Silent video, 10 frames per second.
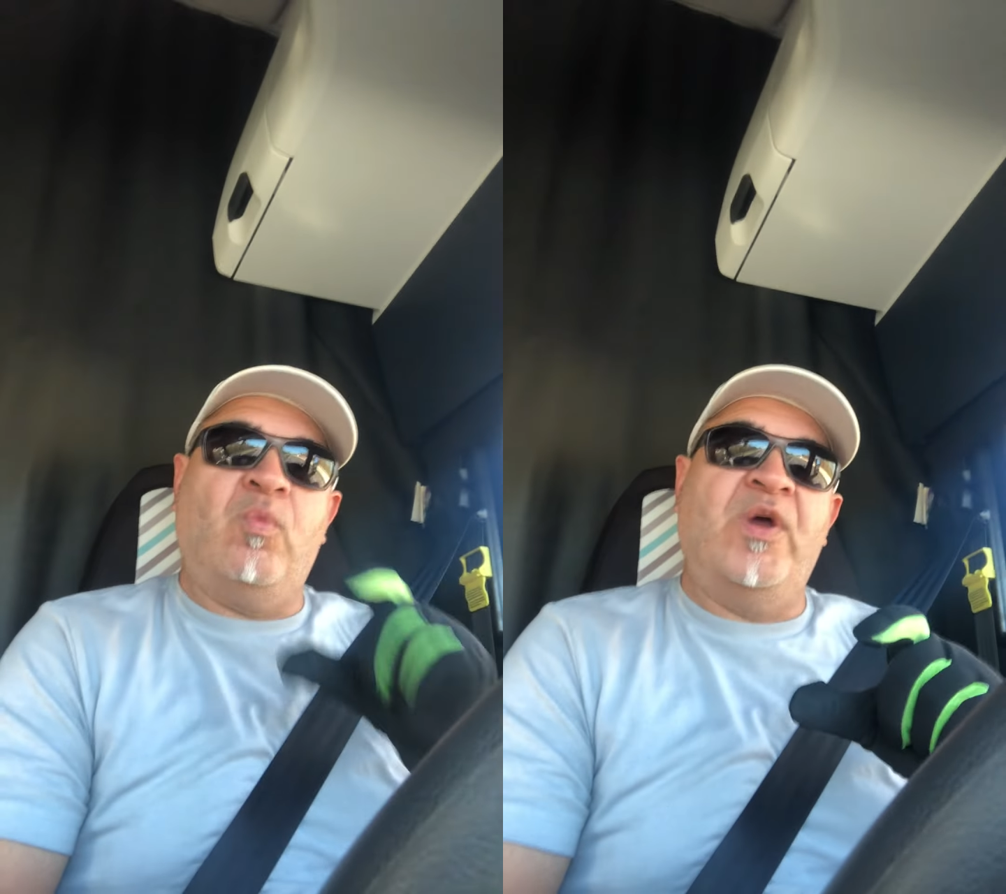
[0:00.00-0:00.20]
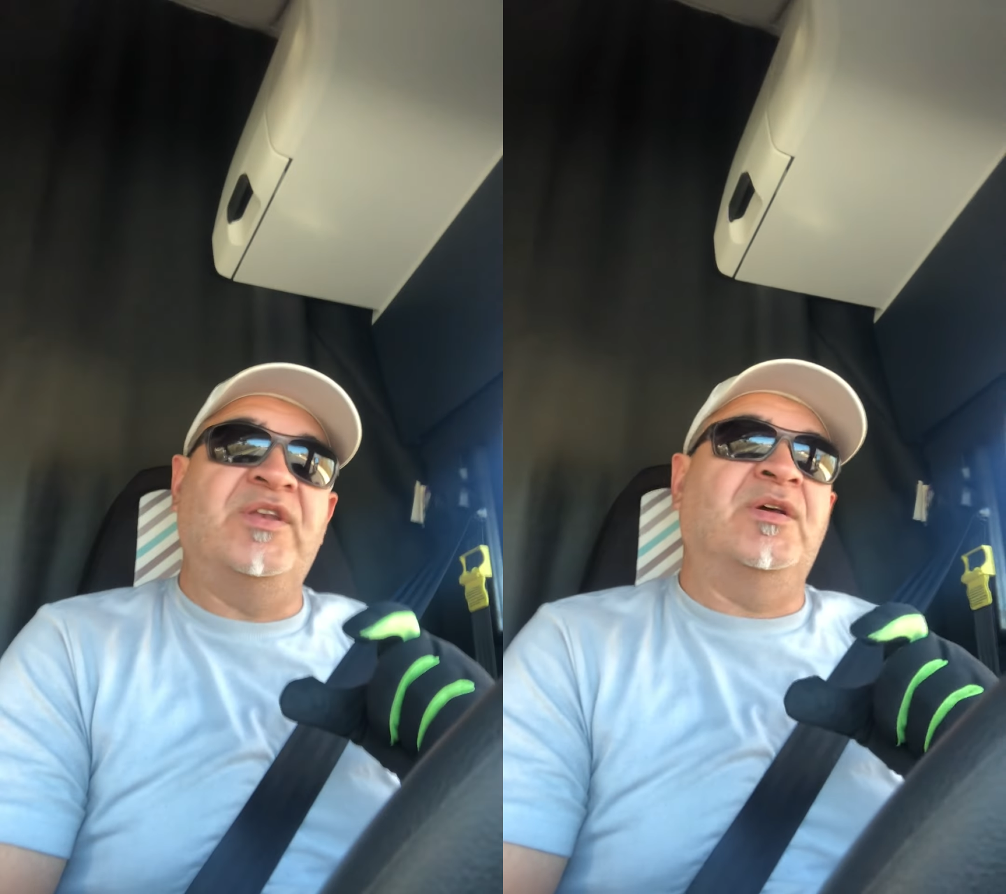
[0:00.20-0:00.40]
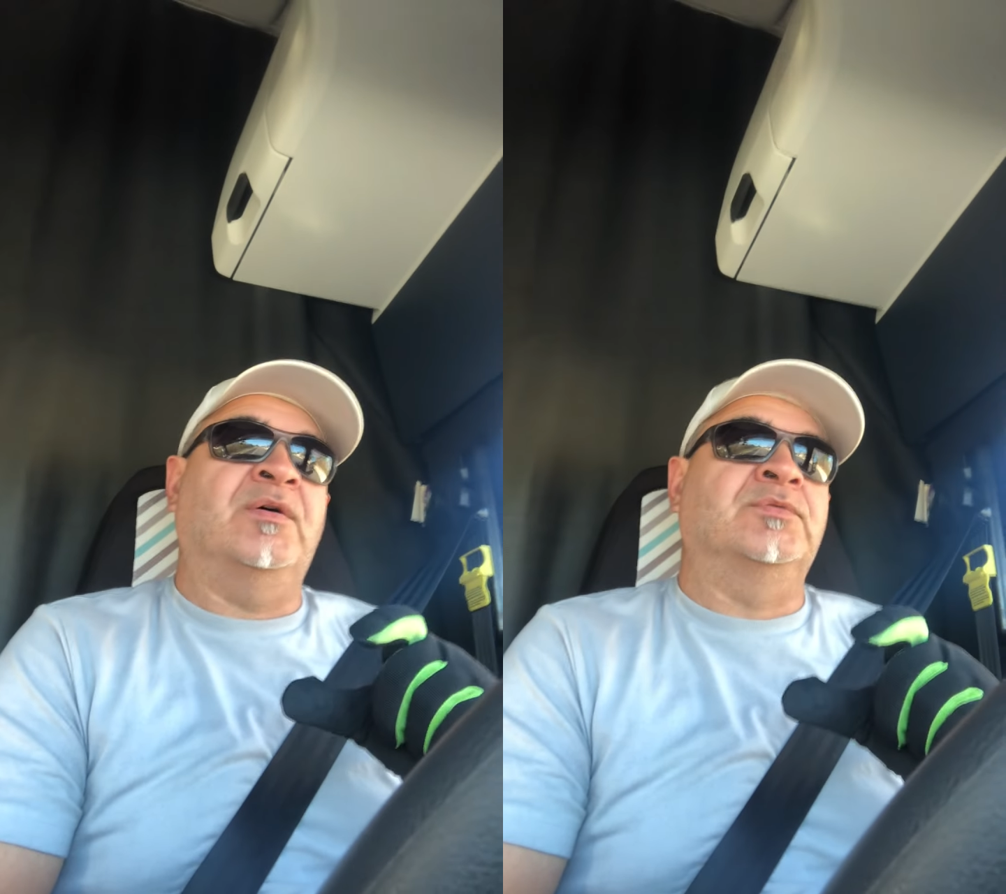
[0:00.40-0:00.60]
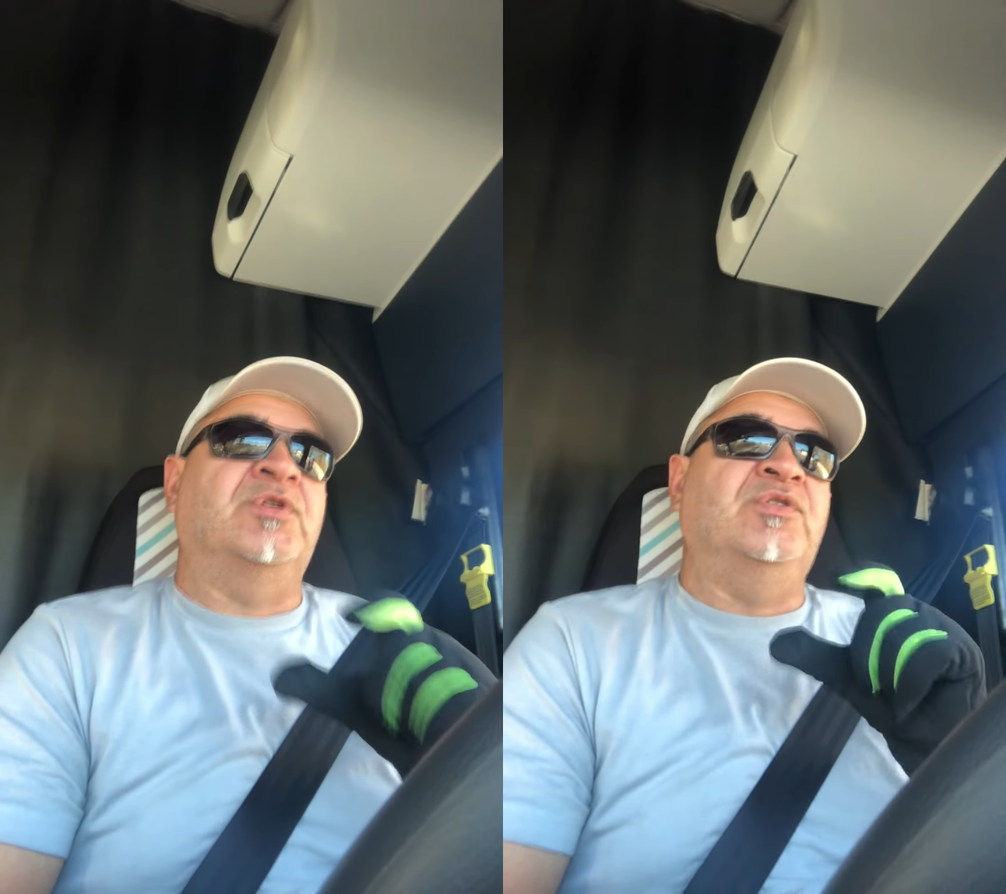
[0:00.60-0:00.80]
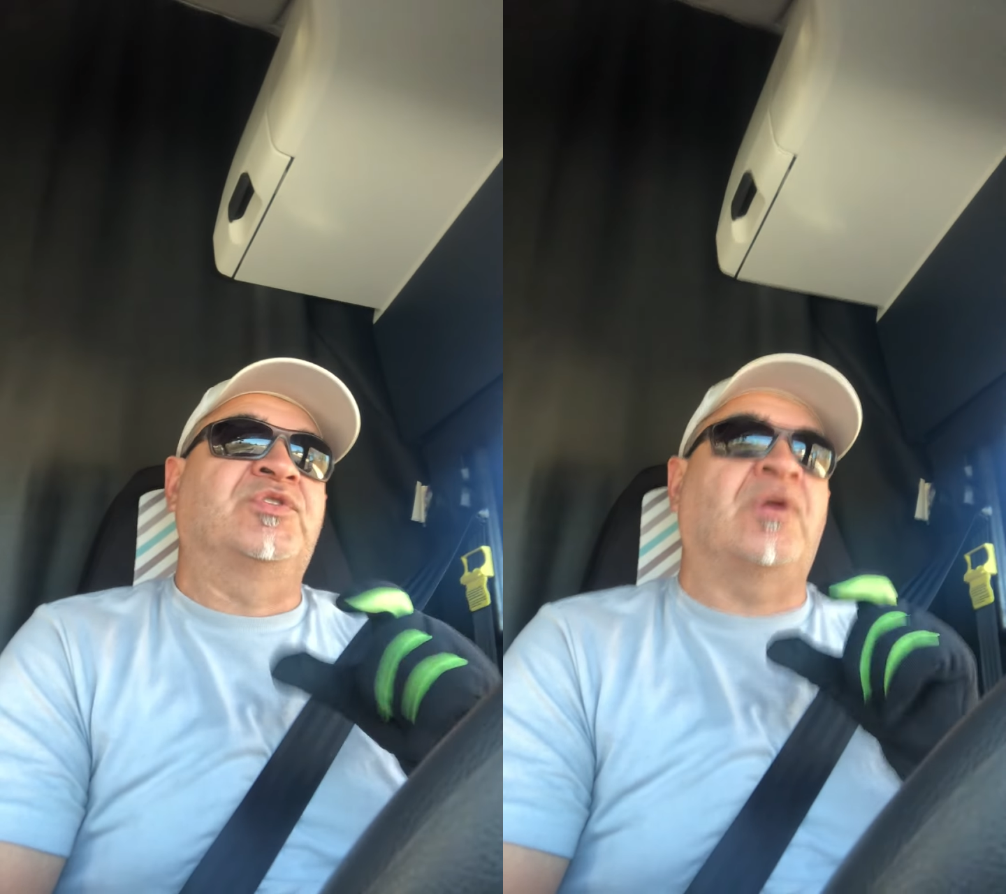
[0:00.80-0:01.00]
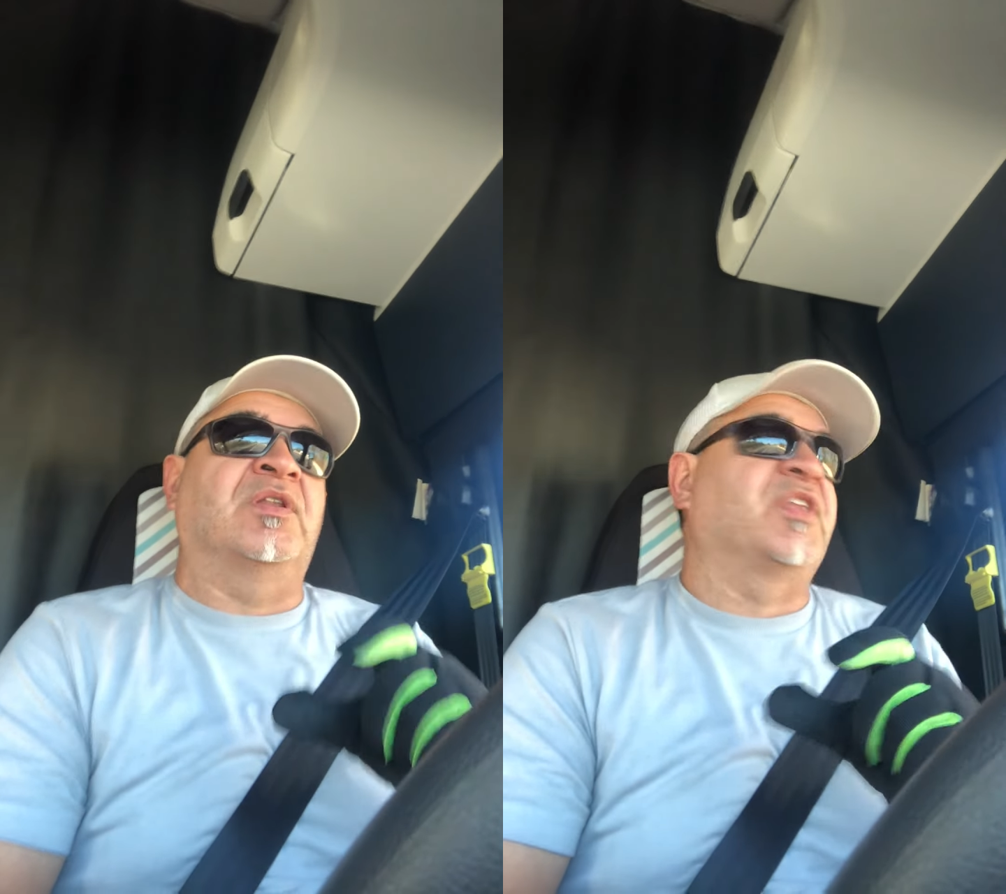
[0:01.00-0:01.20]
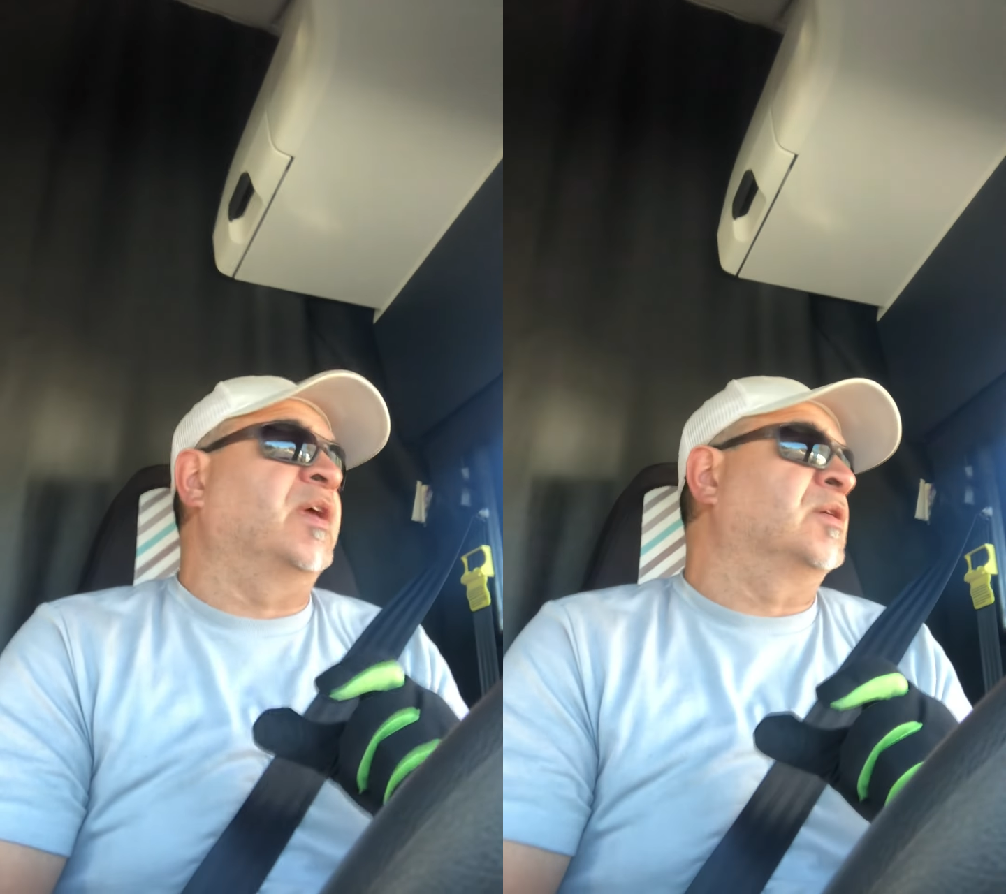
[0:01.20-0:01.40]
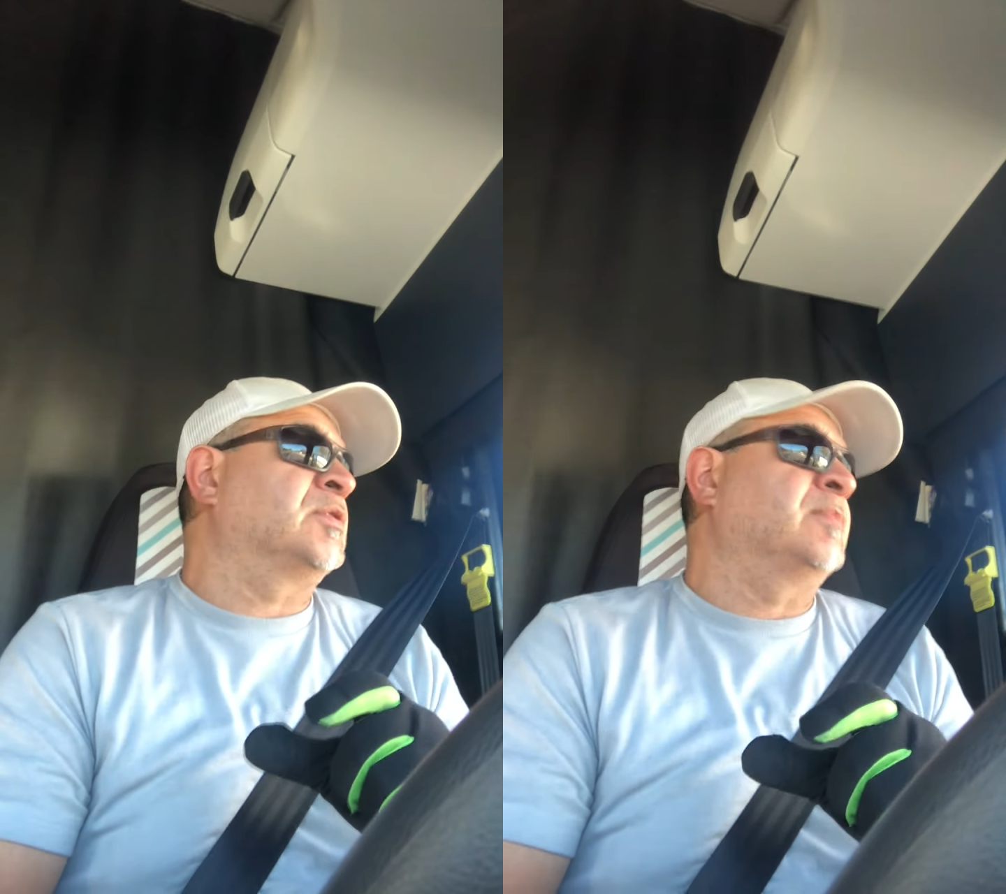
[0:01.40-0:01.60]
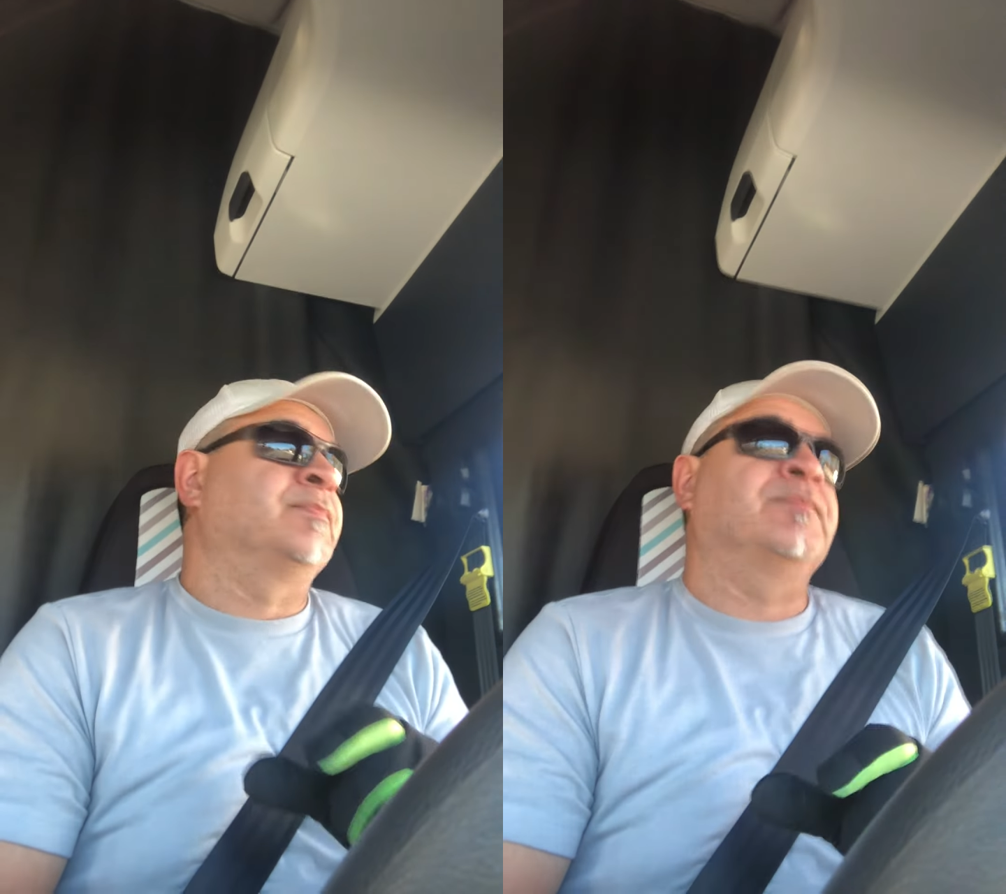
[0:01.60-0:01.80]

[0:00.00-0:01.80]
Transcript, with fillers: window to do certain things.